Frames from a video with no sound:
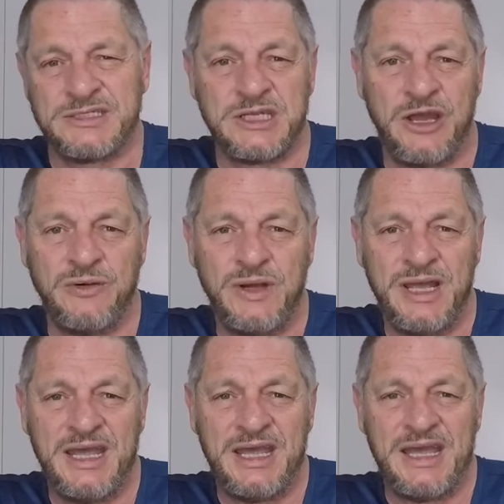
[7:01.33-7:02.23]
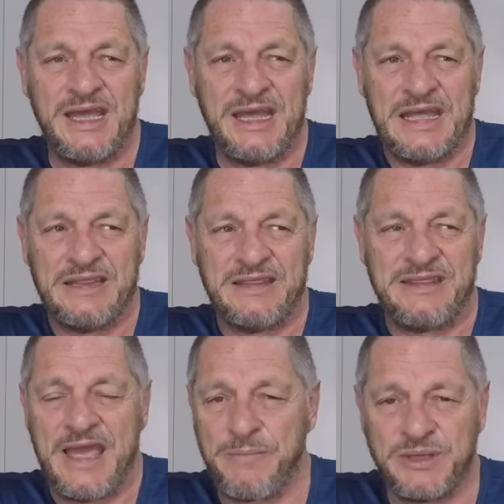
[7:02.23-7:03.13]
So
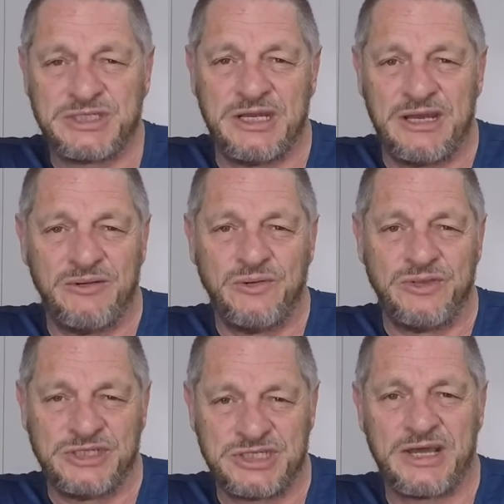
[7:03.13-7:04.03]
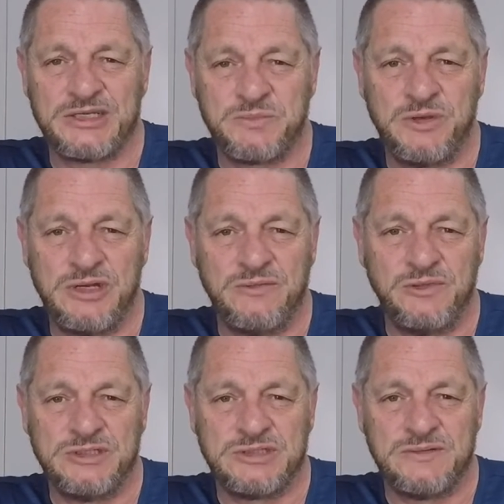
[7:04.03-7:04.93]
the aperture or the shutter speed
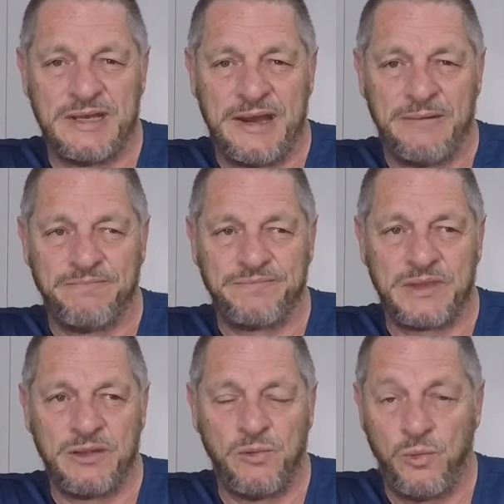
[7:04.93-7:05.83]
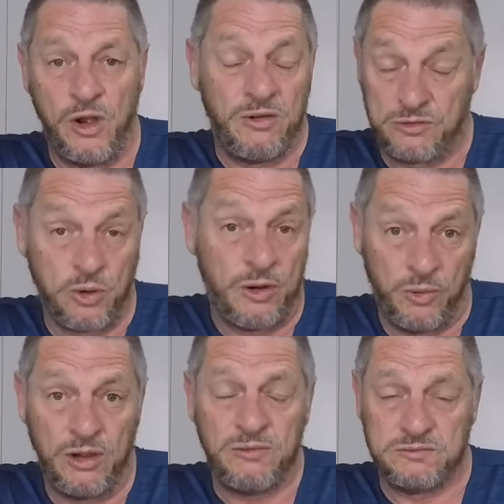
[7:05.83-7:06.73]
was working
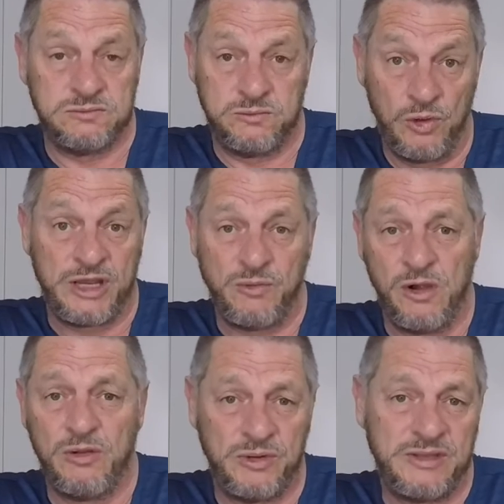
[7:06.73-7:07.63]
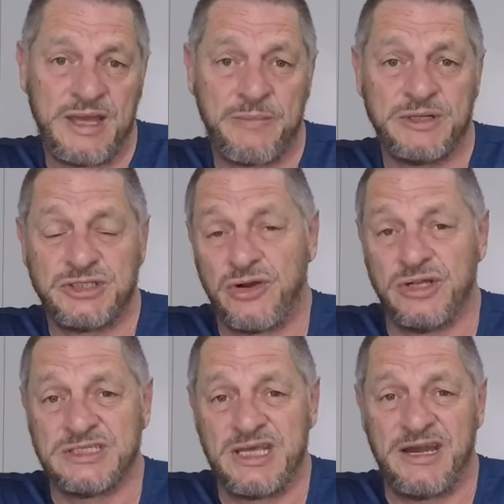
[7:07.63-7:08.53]
well with the aperture that
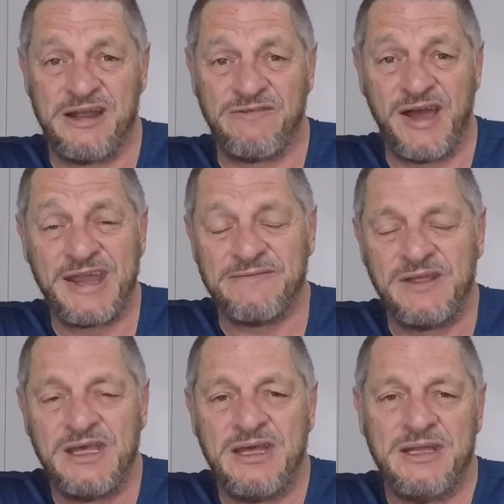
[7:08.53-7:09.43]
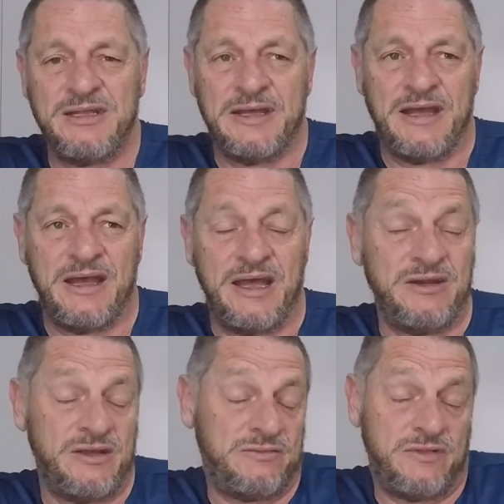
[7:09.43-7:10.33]
I'd set at f8.
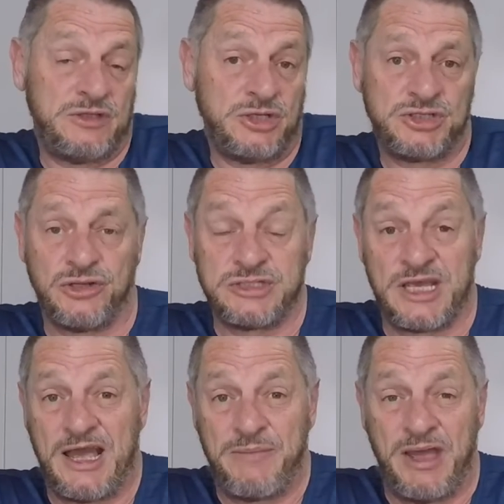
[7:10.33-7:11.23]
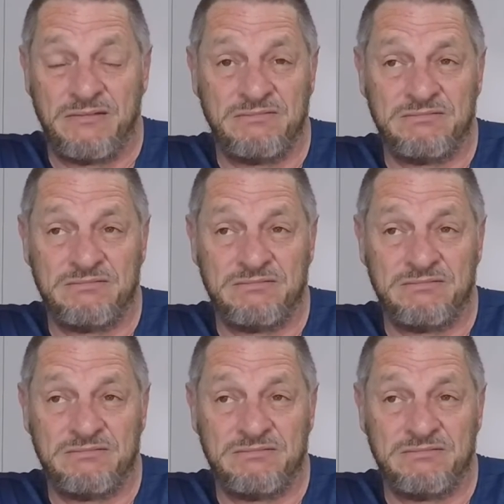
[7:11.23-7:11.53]
And the shots came out